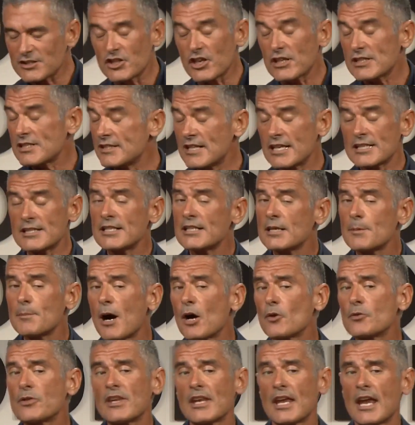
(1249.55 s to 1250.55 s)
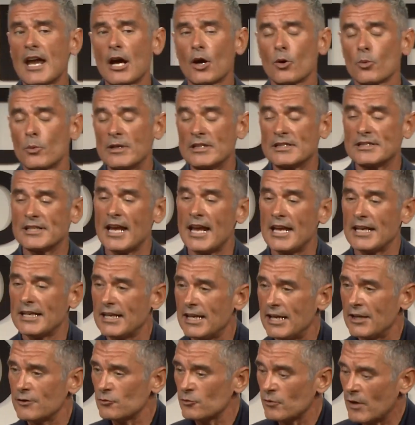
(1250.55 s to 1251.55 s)
just isn't about the air we
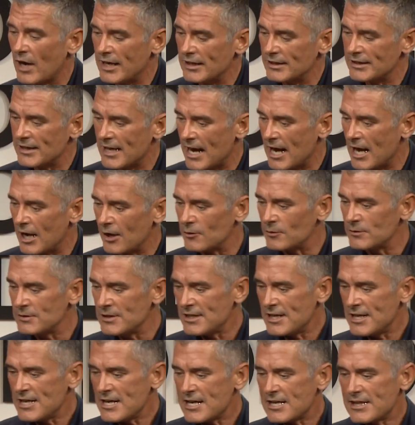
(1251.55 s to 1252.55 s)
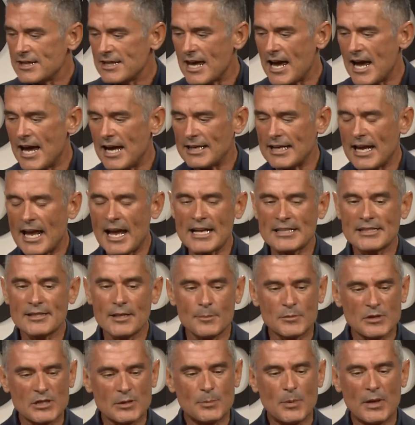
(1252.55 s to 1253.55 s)
take in right now. That
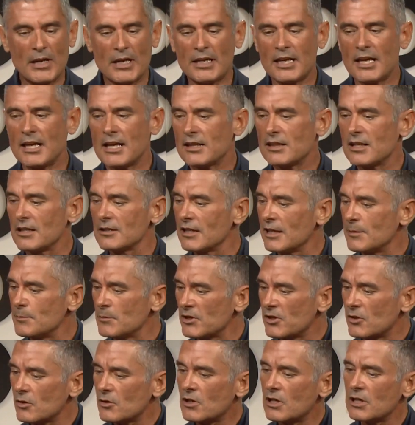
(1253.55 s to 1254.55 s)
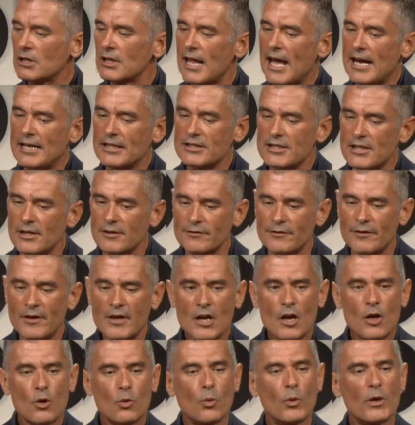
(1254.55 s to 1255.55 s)
as I'm speaking, the liminal
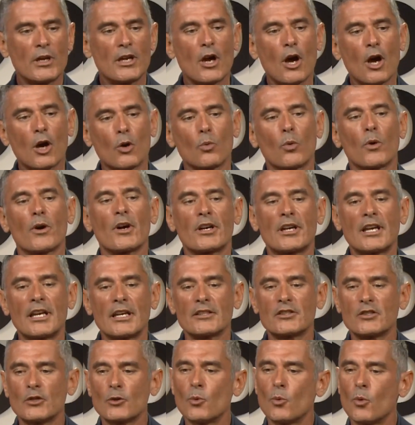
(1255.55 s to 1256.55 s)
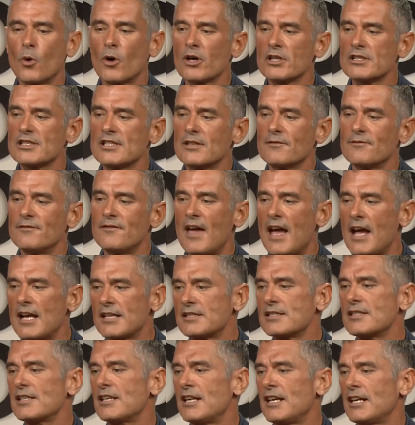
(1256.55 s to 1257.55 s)
collective, we are working towards
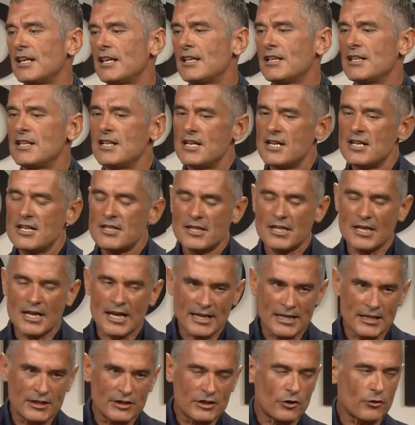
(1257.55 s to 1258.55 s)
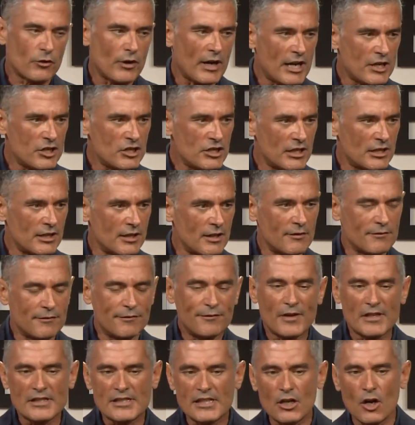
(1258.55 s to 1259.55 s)
advancing the integration
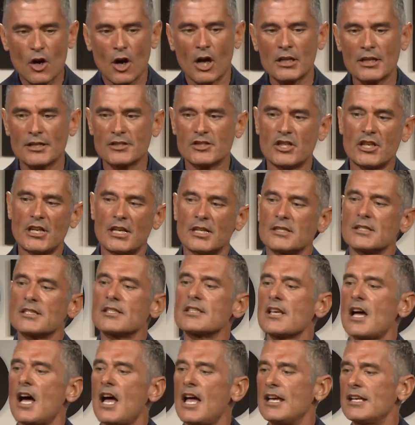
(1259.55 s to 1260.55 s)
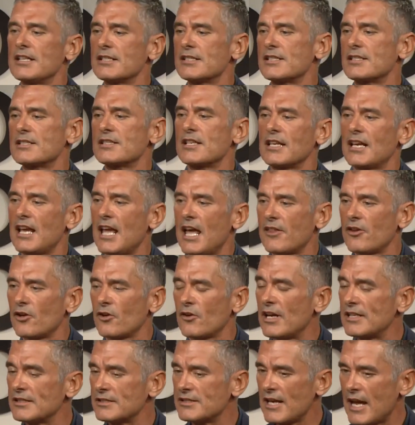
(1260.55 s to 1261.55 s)
of physiology and science
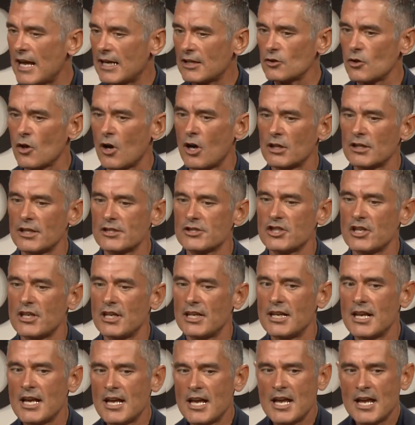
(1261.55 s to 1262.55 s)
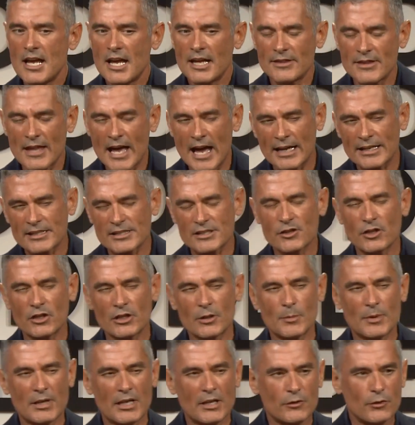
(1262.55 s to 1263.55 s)
together and technology. And that is
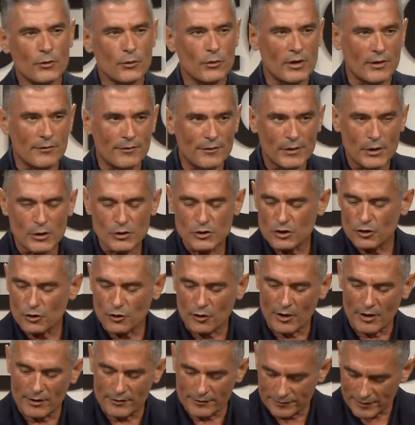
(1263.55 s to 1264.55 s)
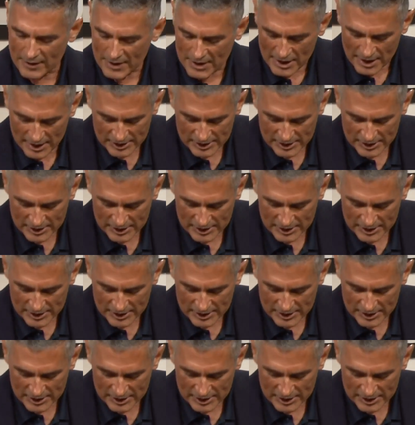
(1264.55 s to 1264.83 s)
going to be through the future of